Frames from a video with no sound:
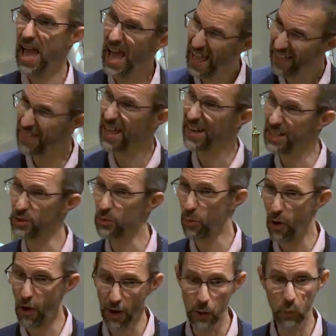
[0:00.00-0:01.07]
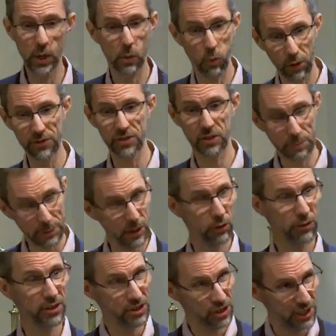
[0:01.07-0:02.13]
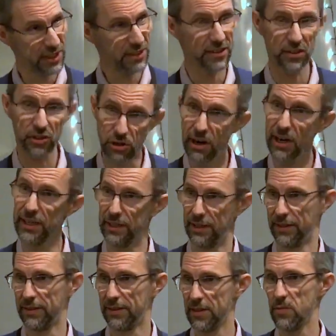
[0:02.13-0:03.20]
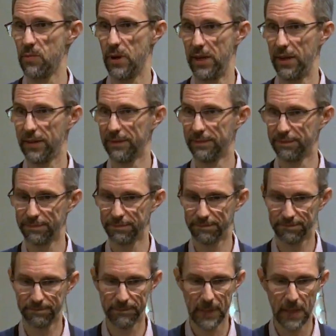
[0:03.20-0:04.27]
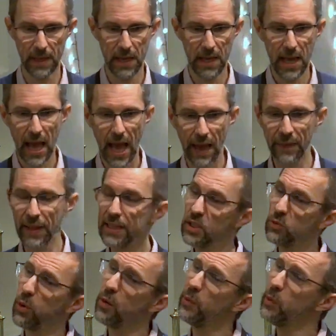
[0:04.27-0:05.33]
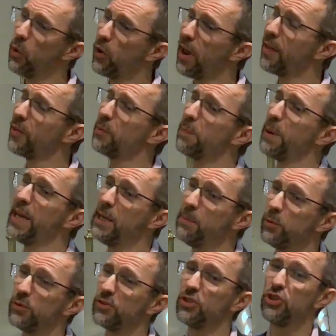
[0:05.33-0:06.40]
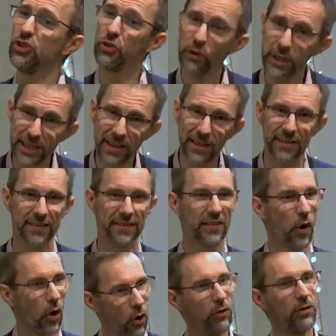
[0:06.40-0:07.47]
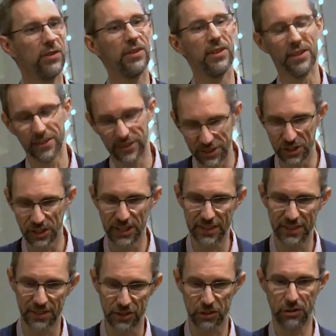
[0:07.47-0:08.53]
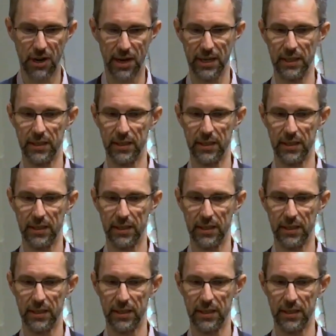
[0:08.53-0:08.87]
And that is why we want to be on the Jesus train, don't we? And that is why we want other people to join us on the Jesus train,